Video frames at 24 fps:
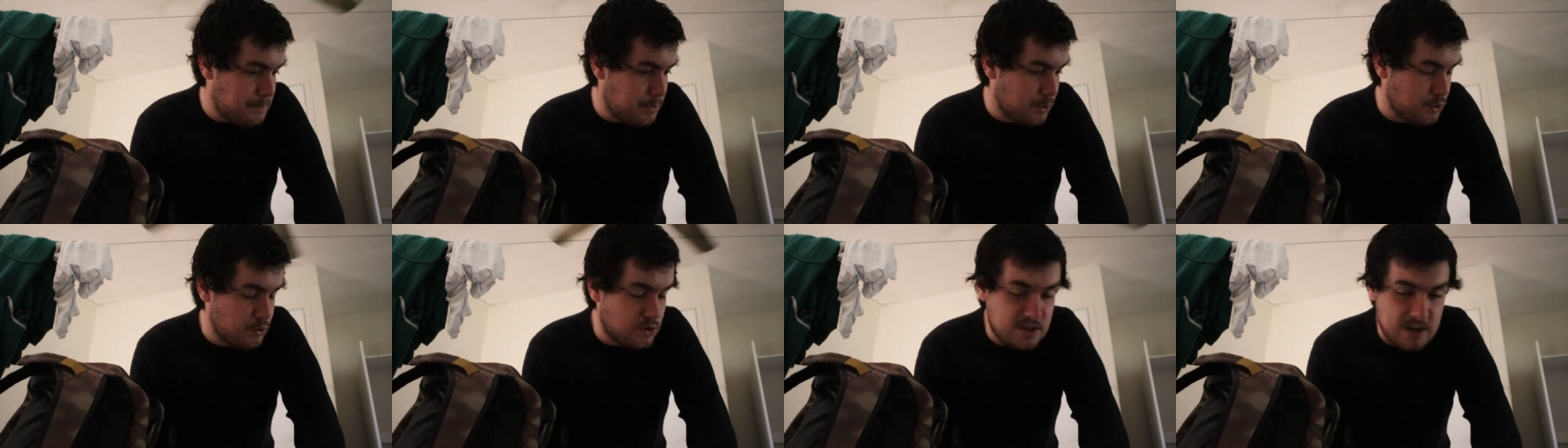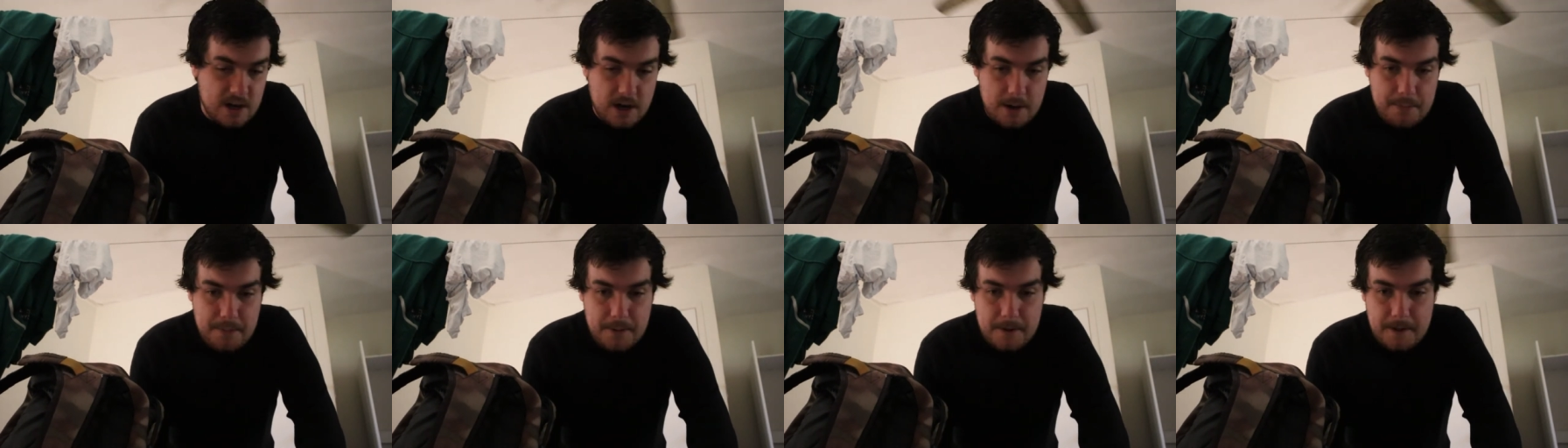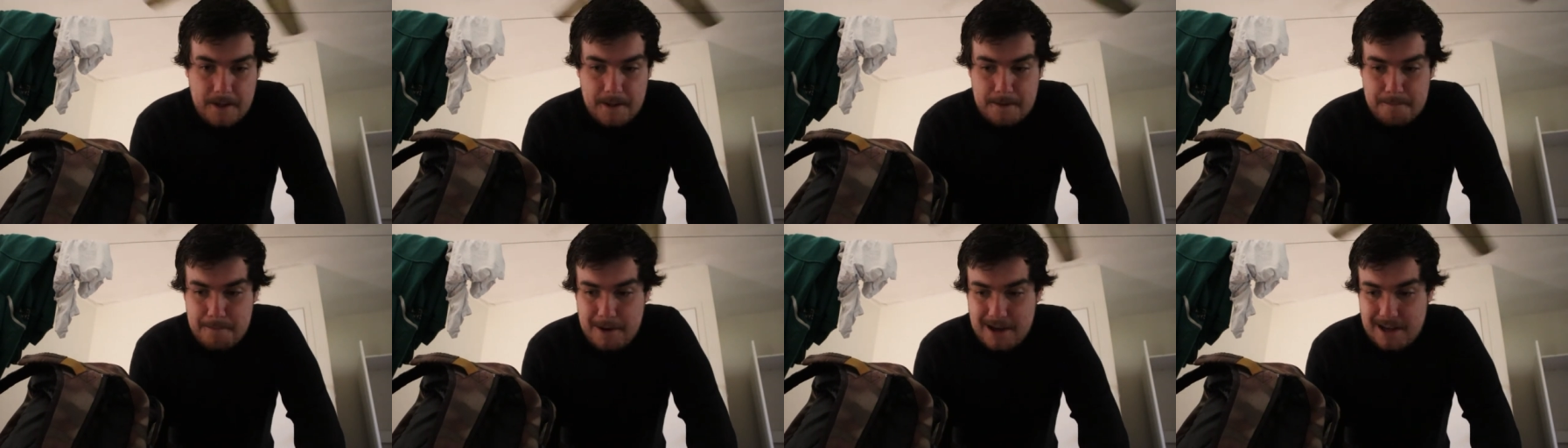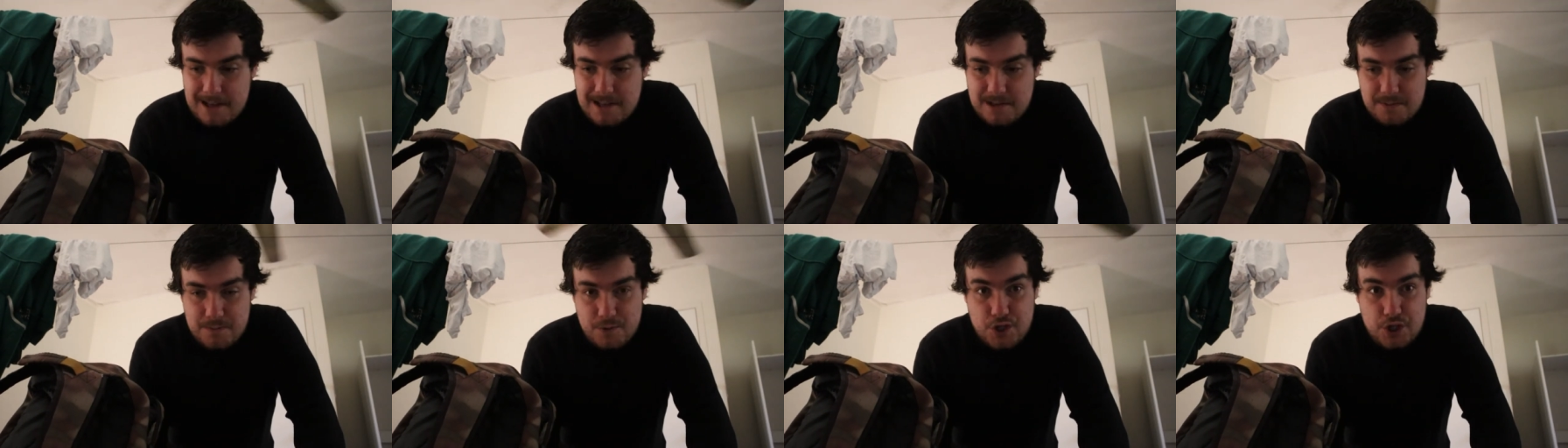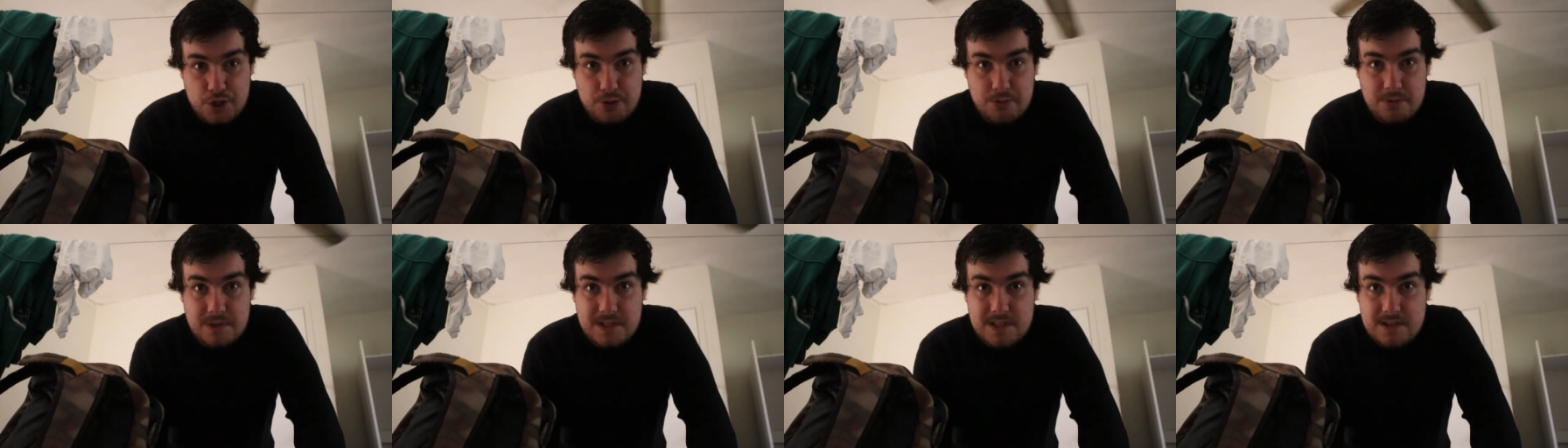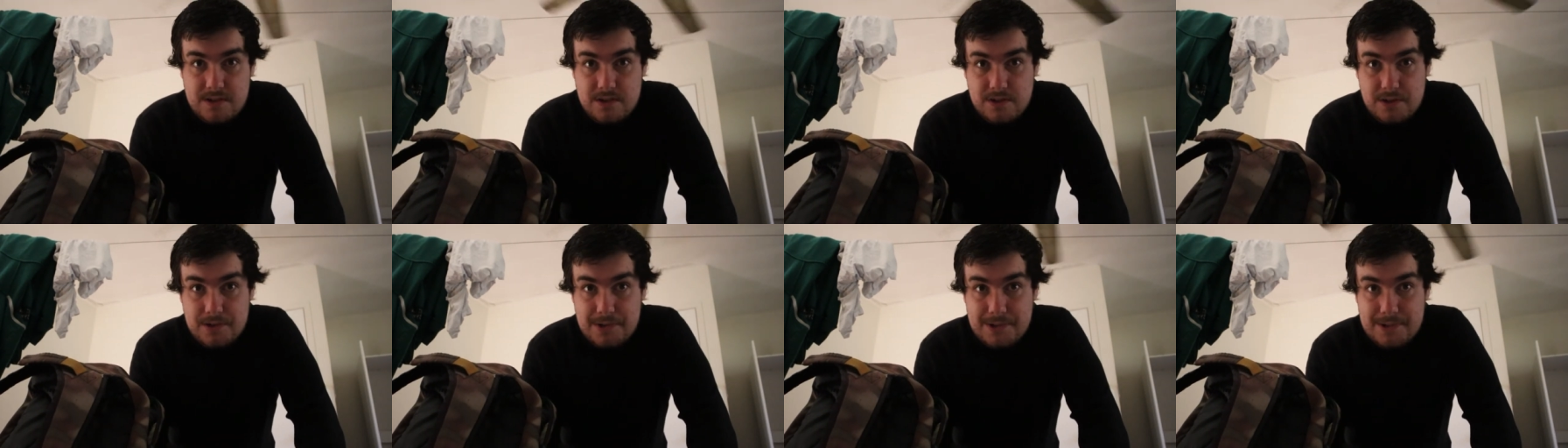boost up. I might get some
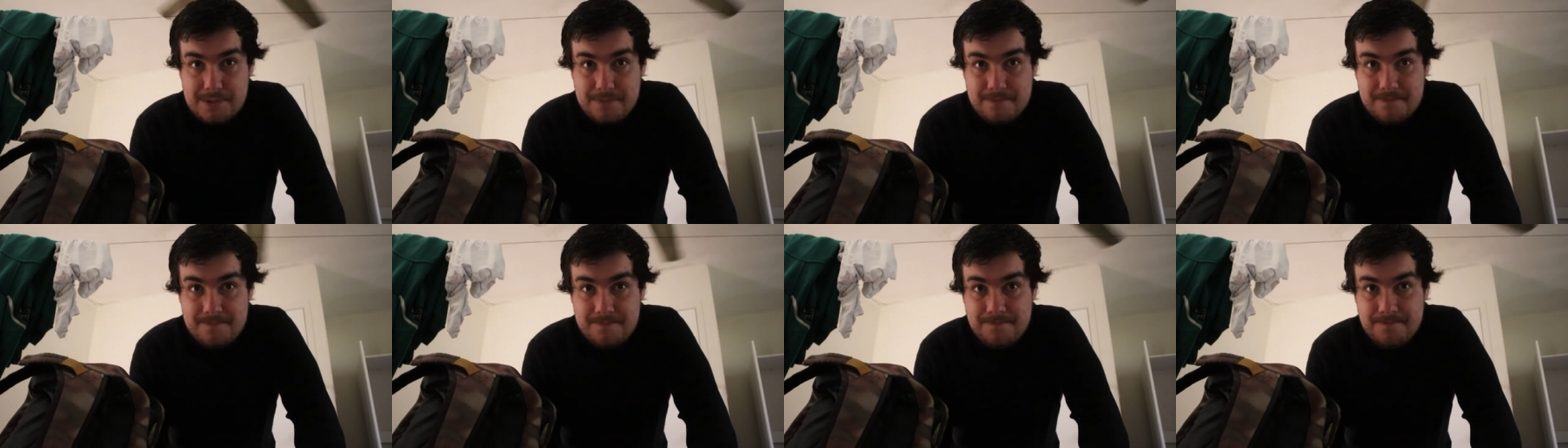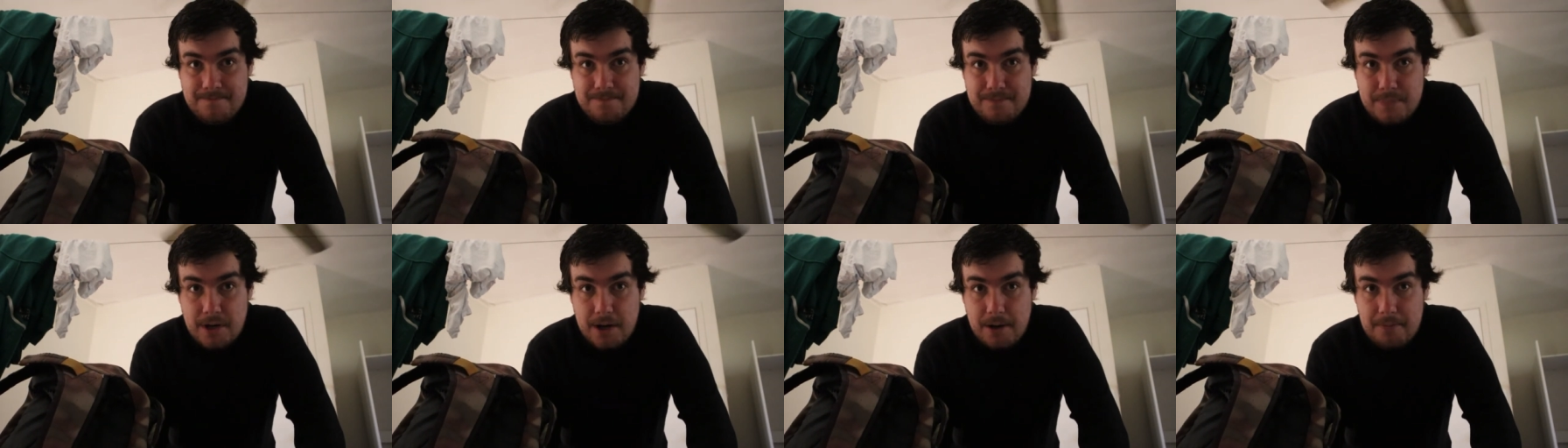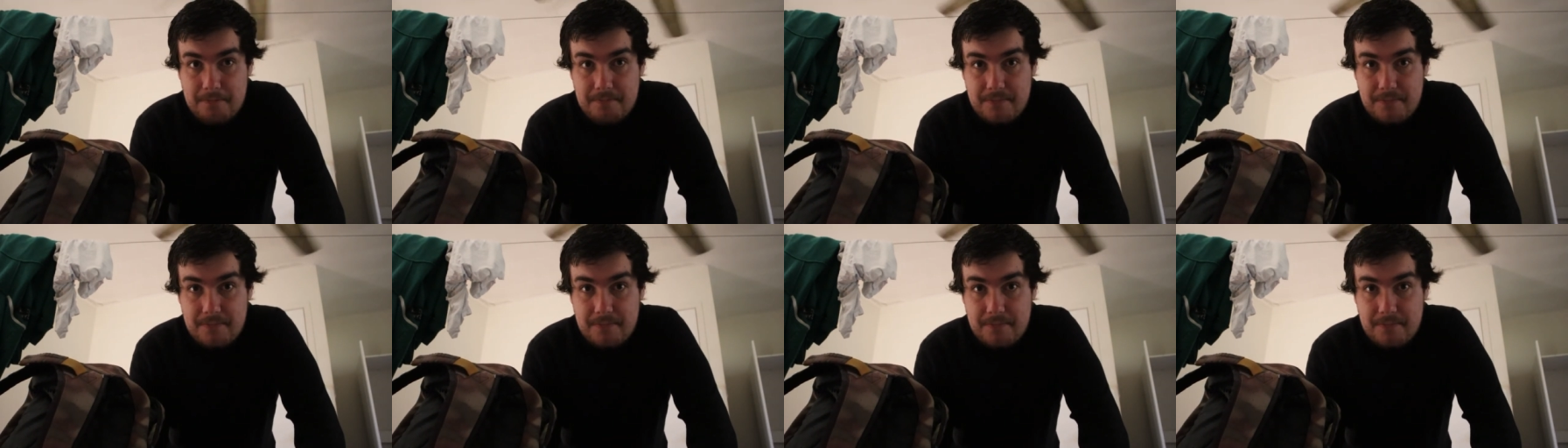juice too. But